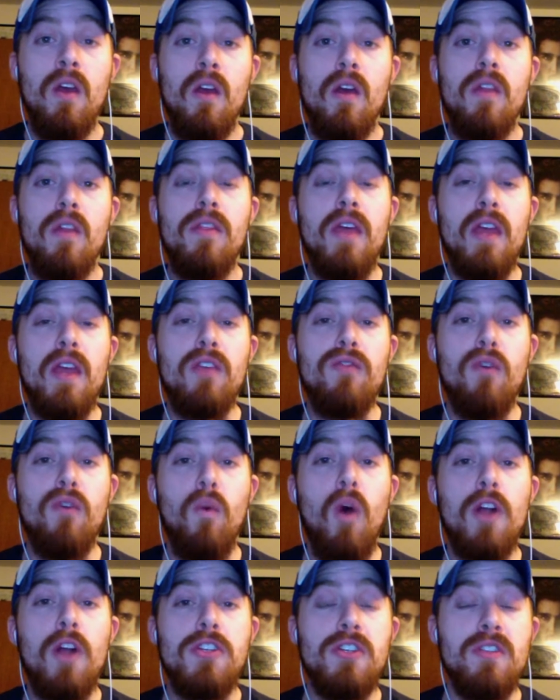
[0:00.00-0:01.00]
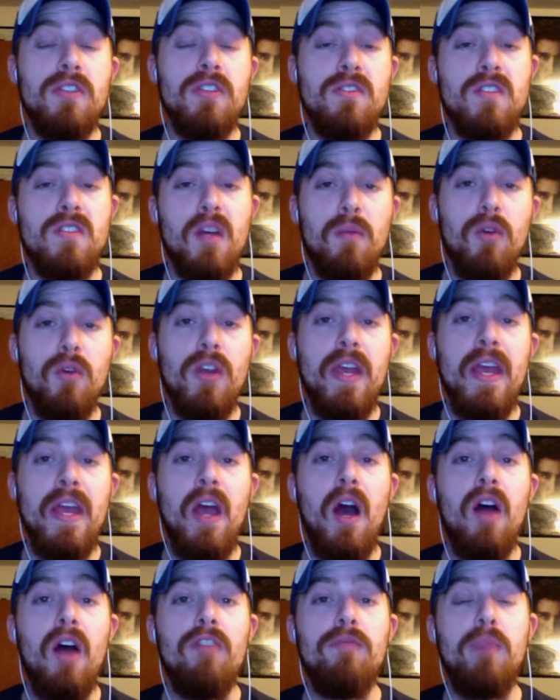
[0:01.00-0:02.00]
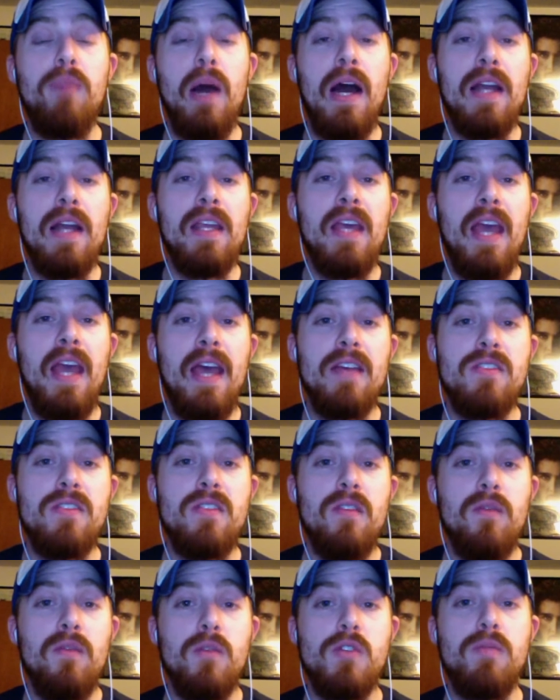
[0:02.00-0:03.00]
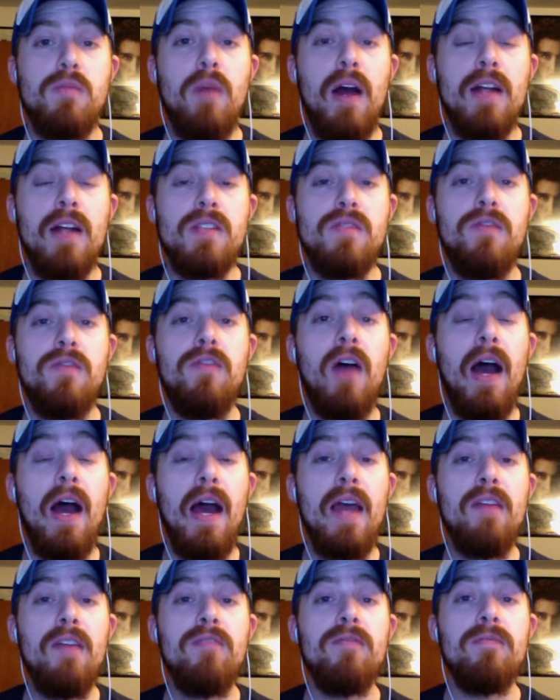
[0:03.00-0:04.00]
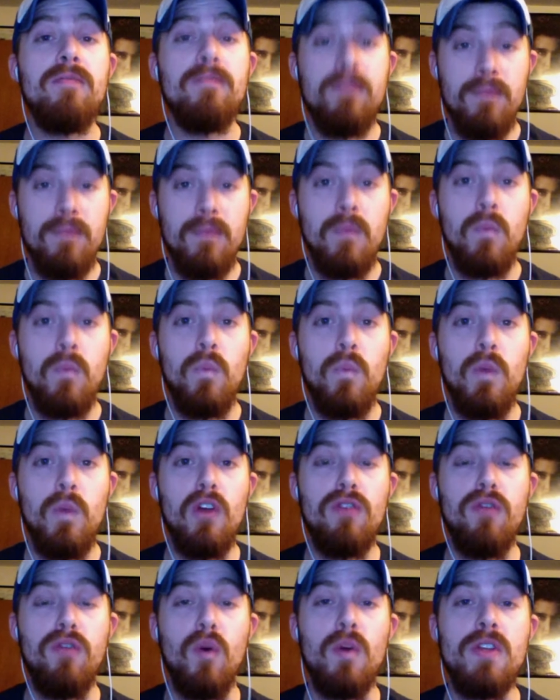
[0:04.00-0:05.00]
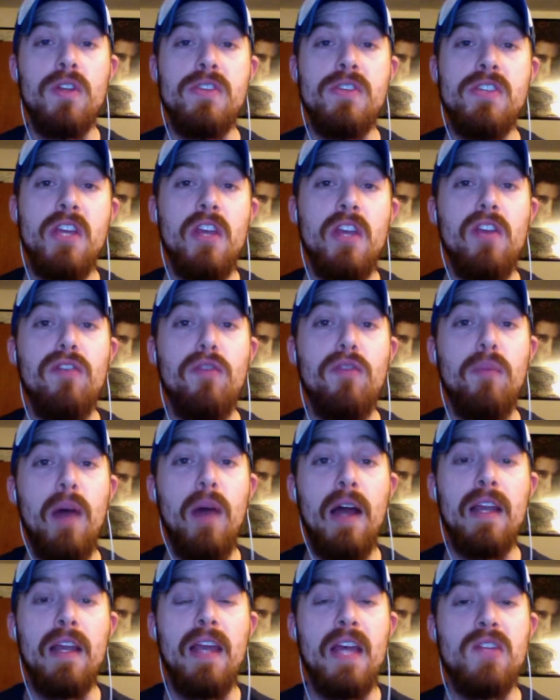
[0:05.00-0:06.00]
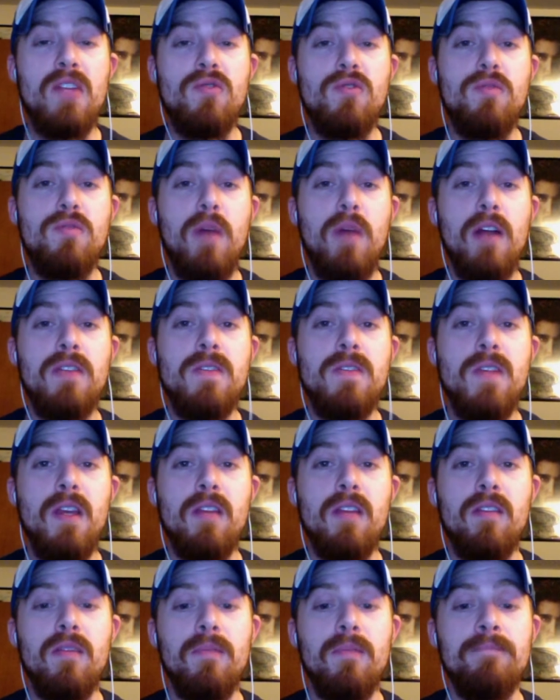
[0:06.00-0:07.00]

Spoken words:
Thanks for watching the summary of Podcast Response 5. We look forward to seeing you for Podcast Response 6.